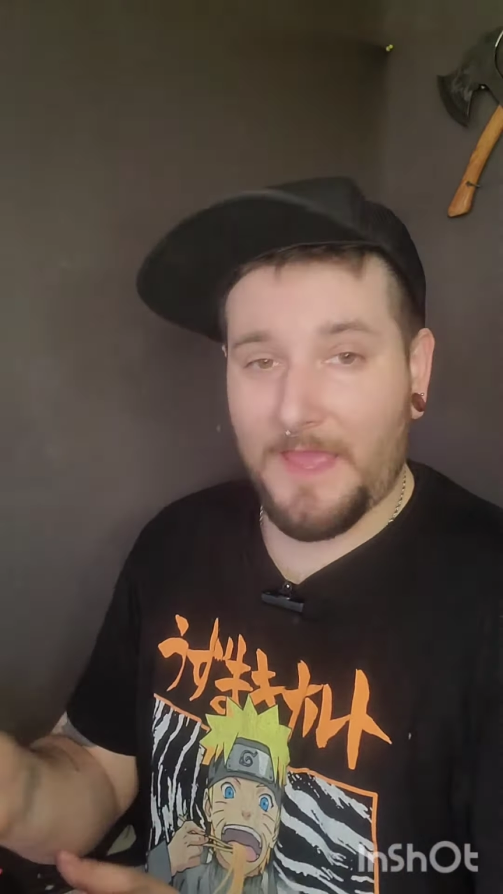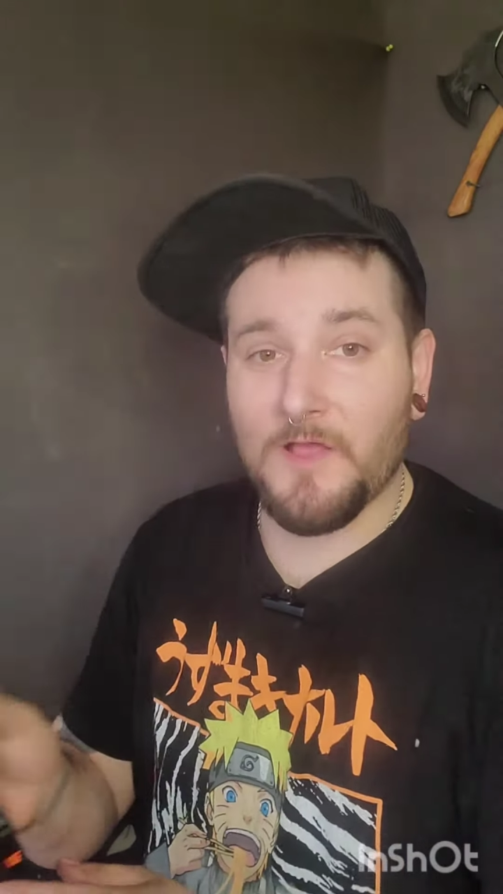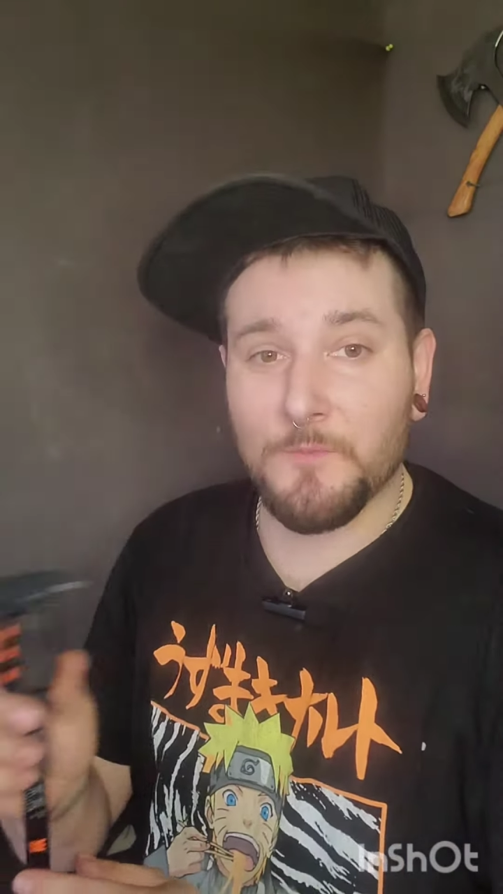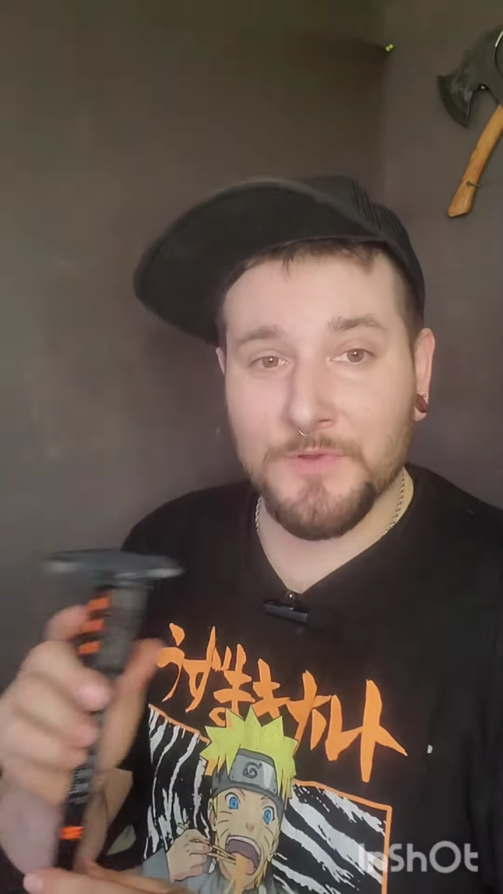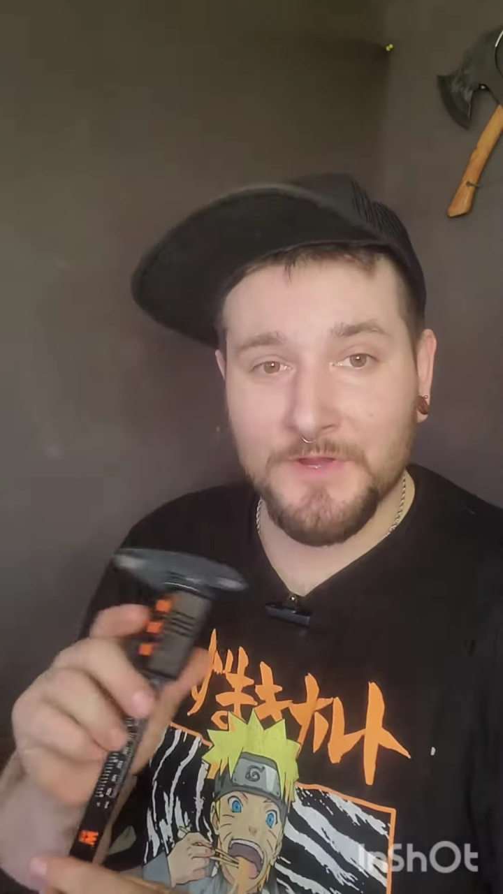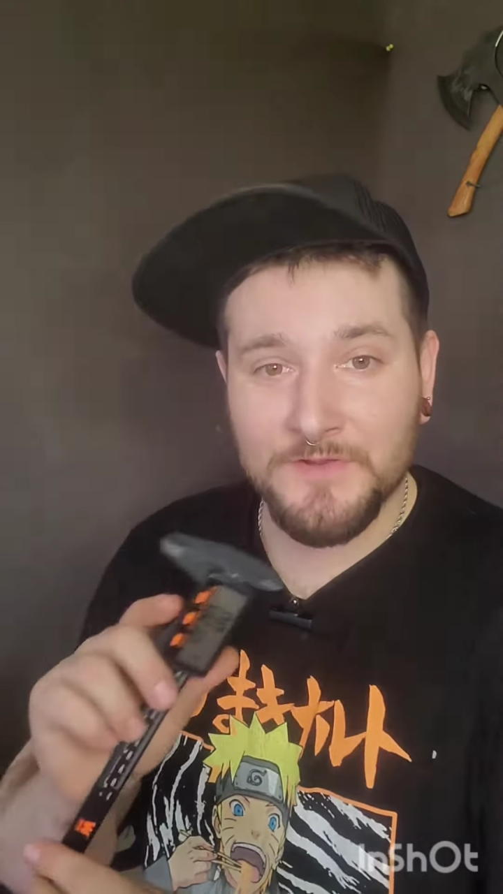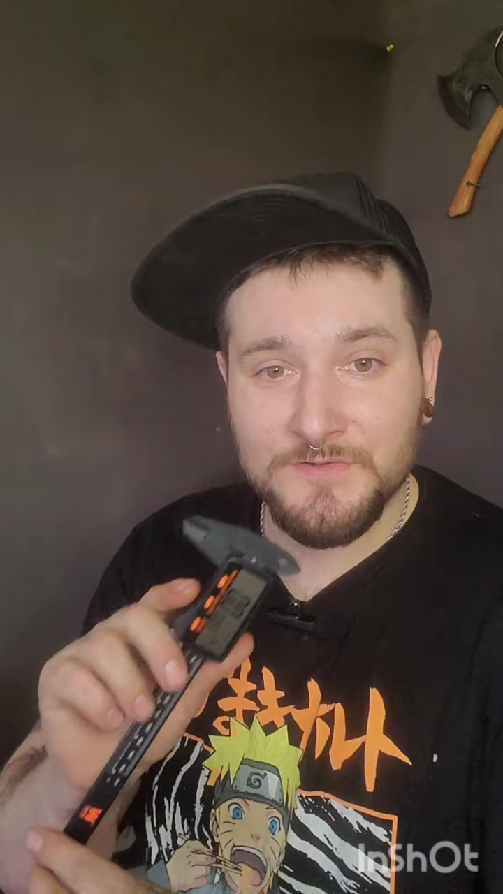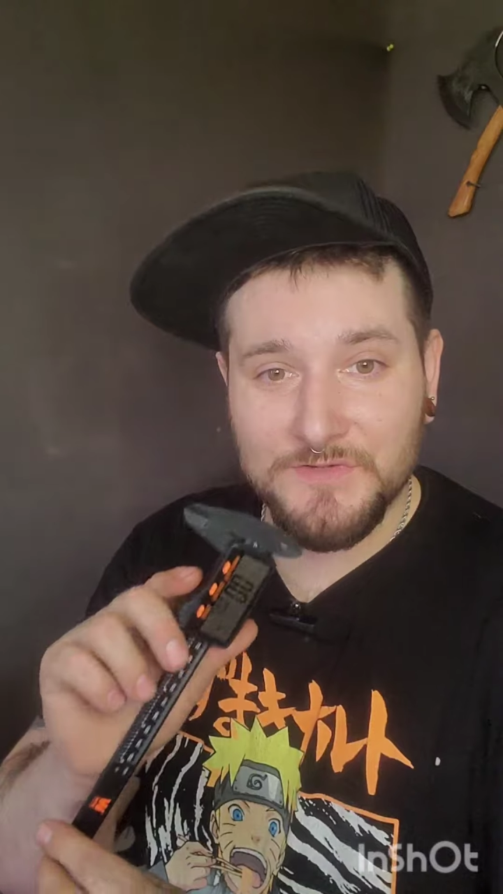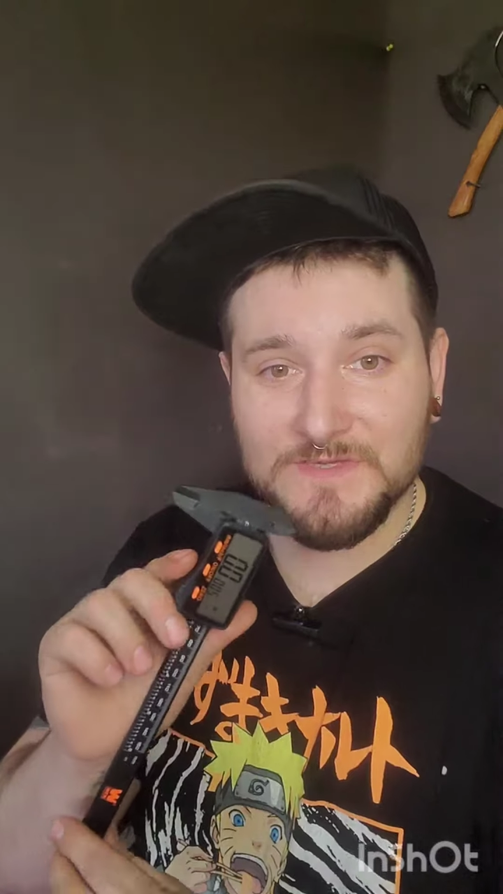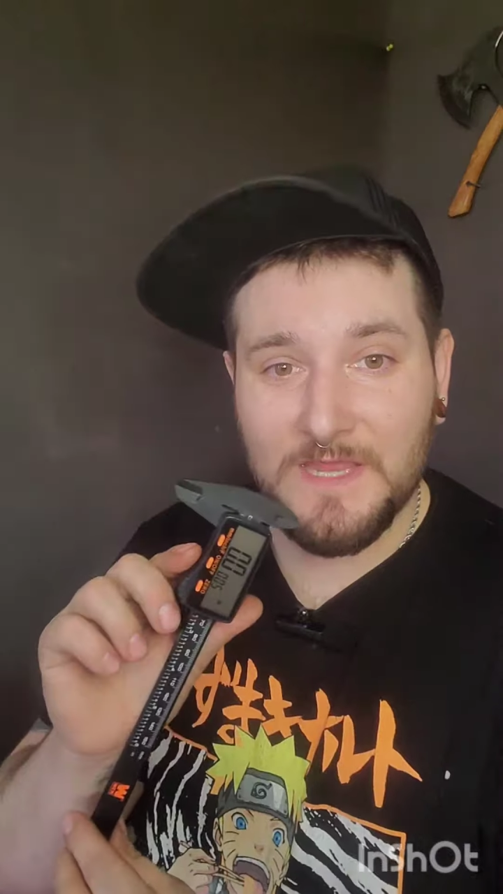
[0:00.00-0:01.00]
caliper
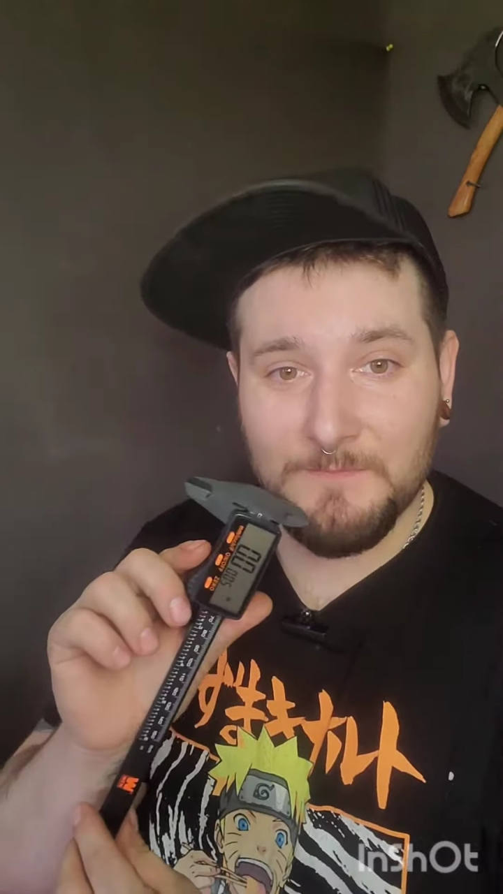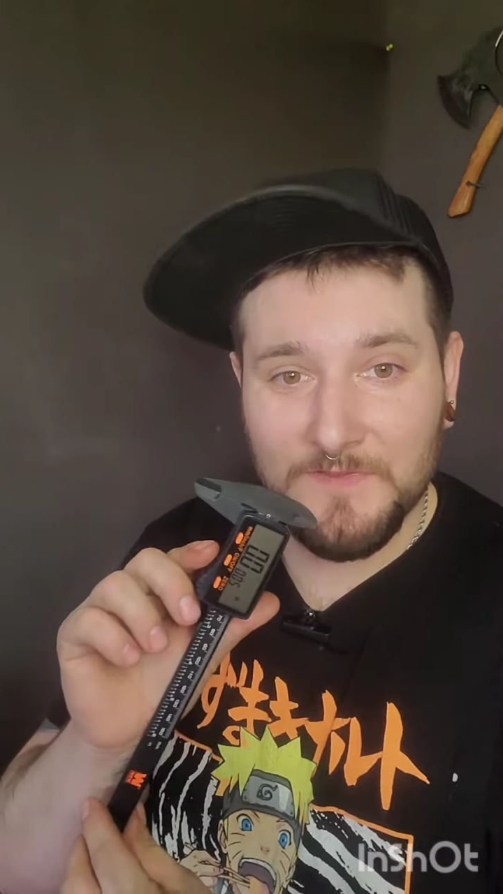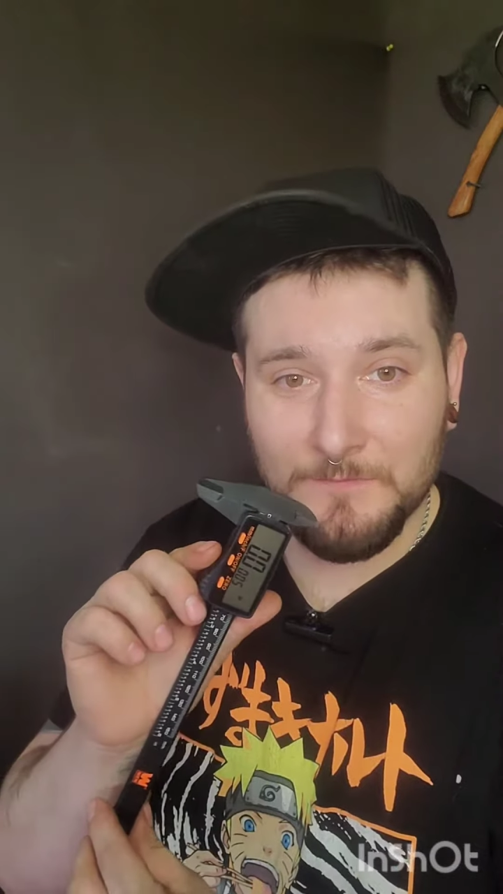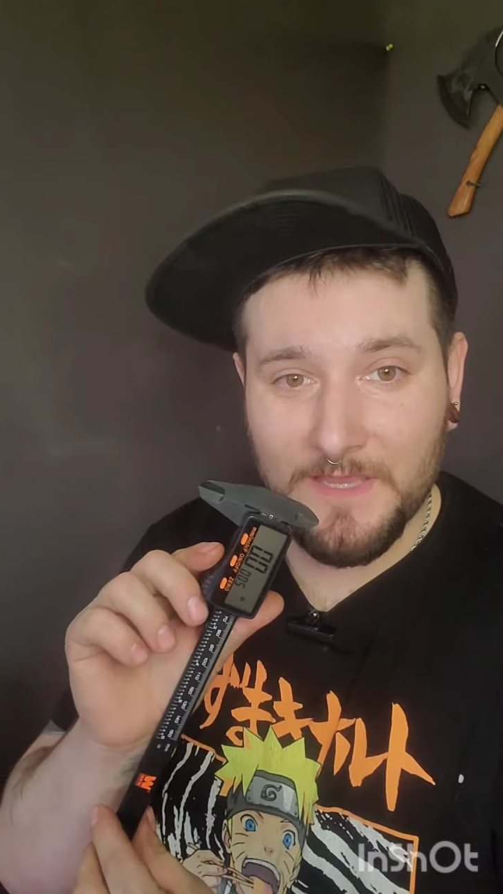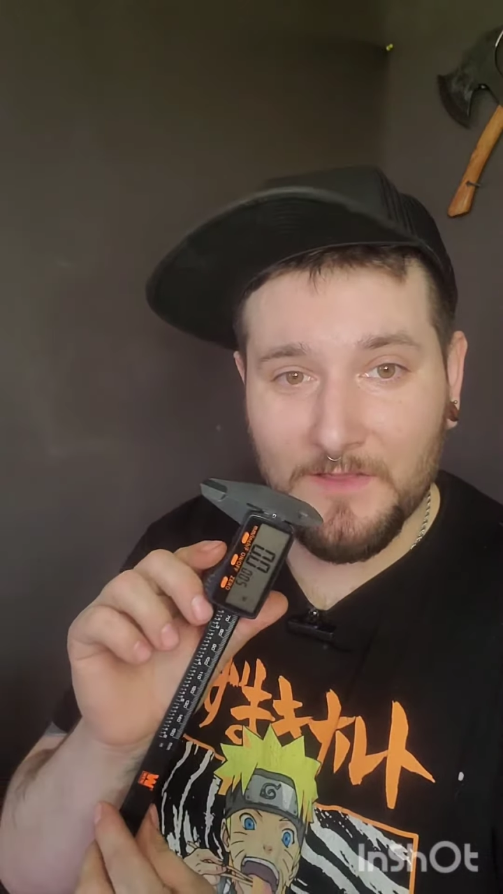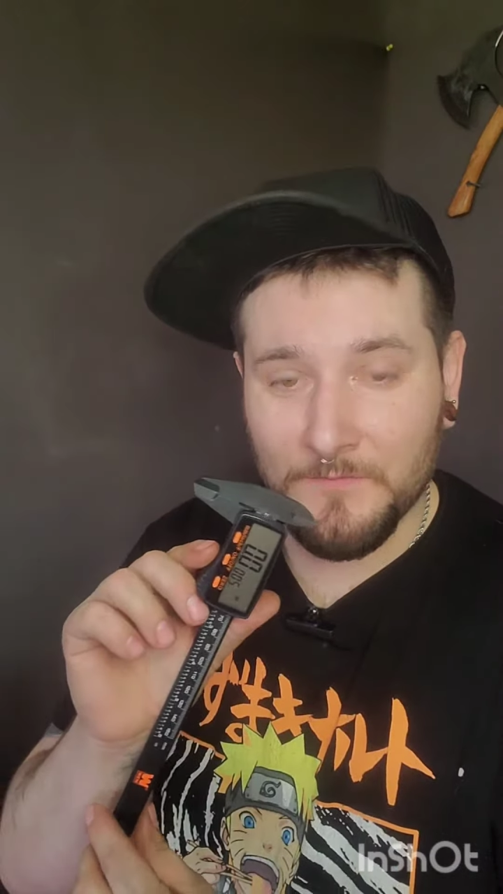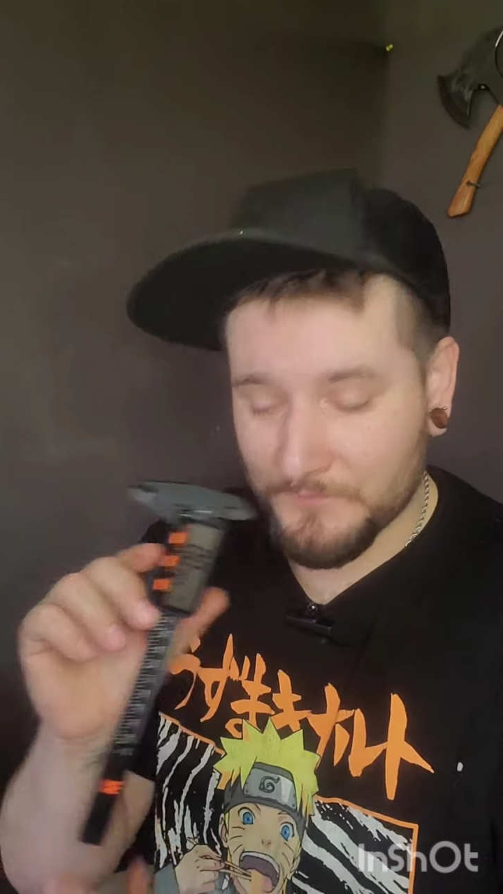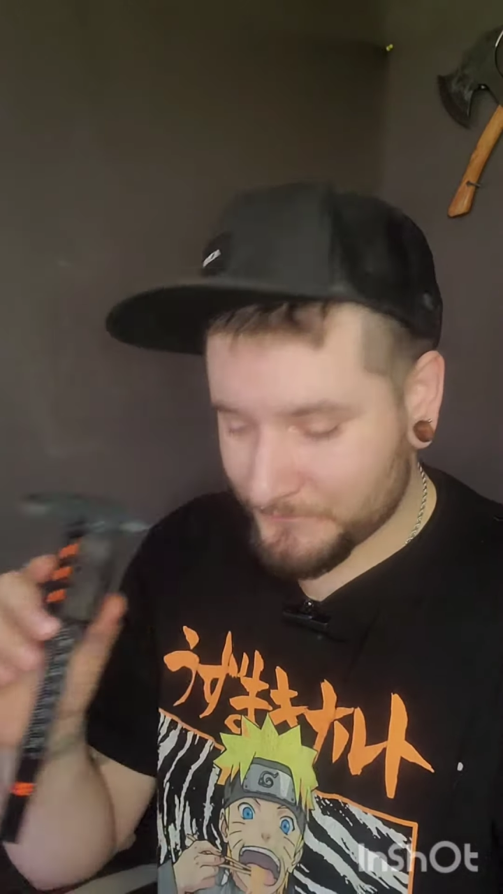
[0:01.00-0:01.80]
just came in the mail.